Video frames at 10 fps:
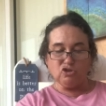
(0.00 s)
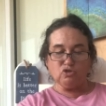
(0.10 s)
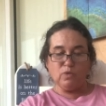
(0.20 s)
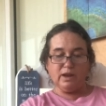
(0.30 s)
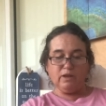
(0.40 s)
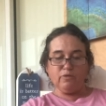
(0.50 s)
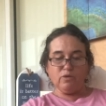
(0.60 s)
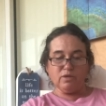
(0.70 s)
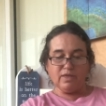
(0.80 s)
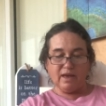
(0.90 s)

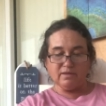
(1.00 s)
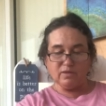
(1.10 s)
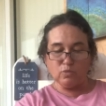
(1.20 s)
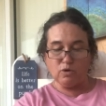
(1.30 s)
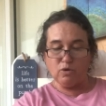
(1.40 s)
24,000 were